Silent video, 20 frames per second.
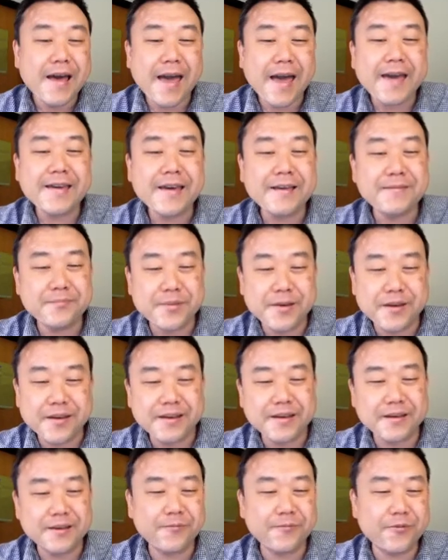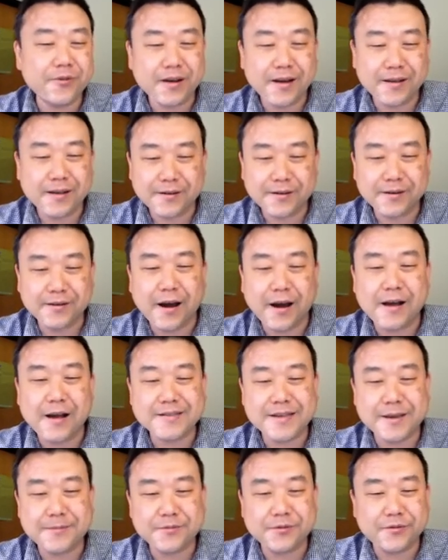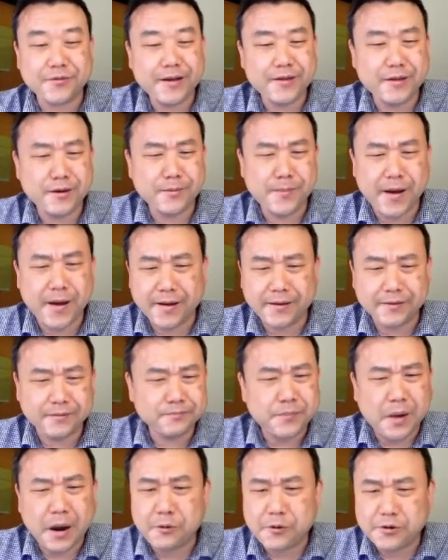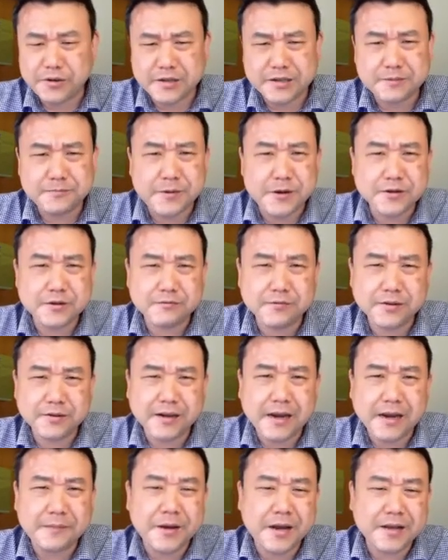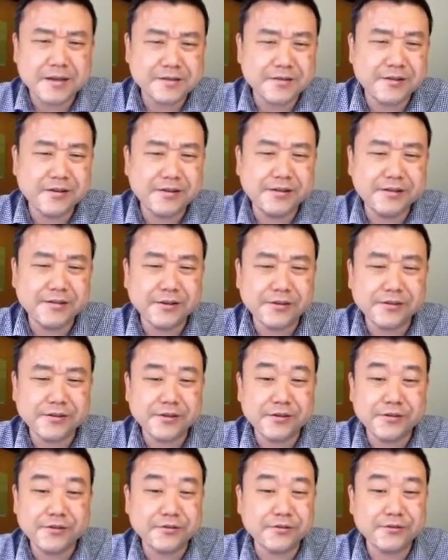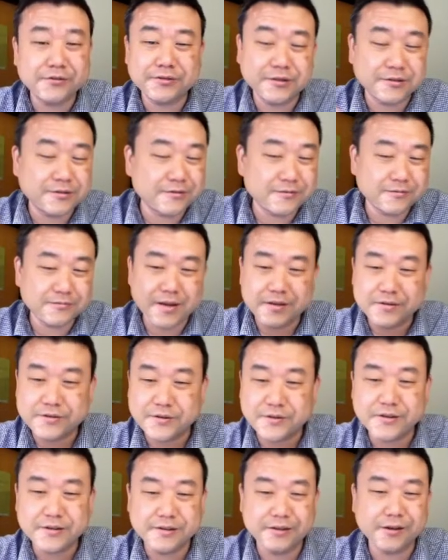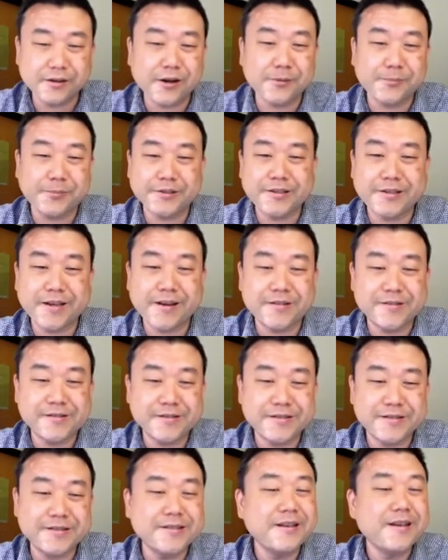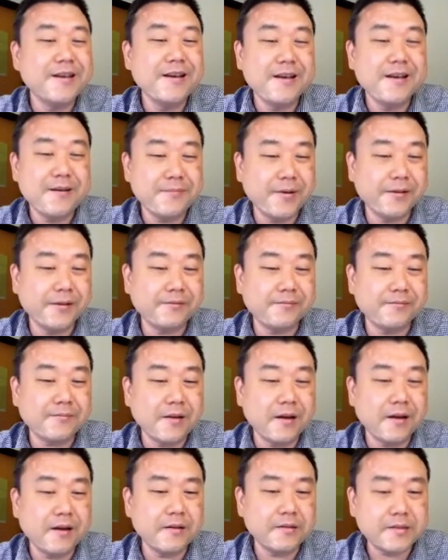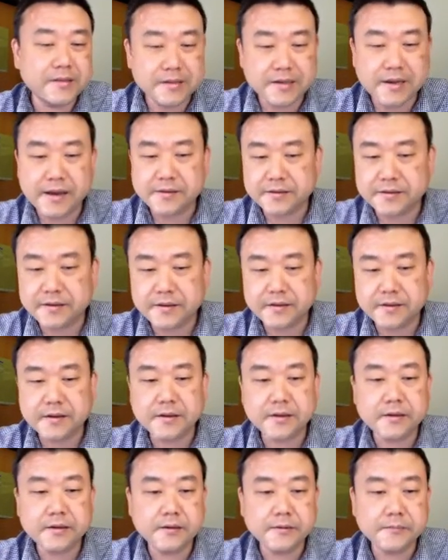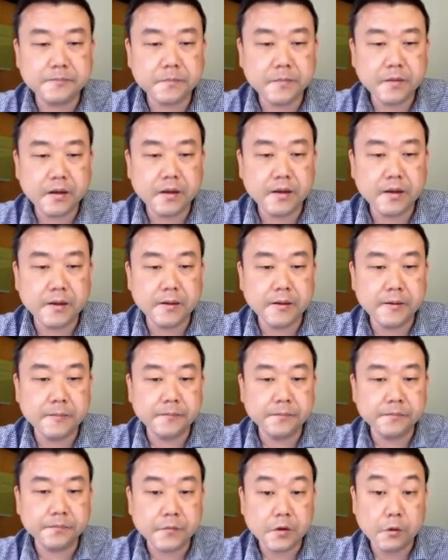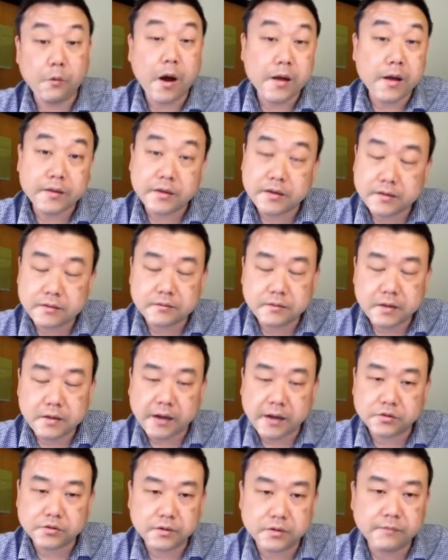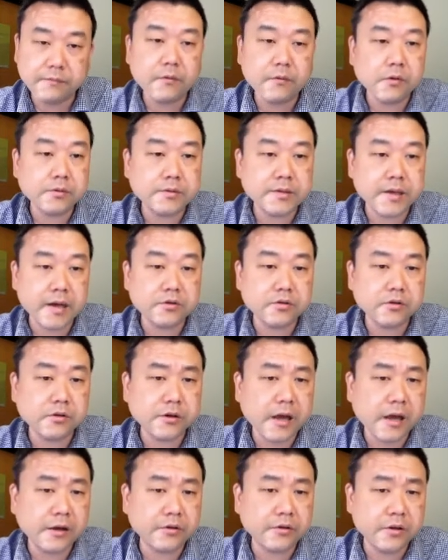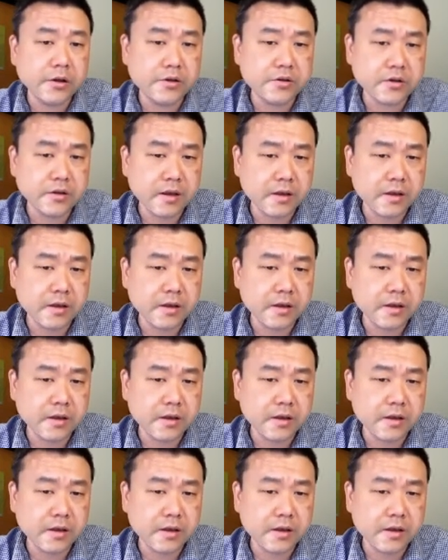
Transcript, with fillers: A and B, if you got the concept right about power dissipation with a capacitor and inductor, you could just answer it in a couple seconds. But uh, C and D, um, one, it act- involves actual calculation.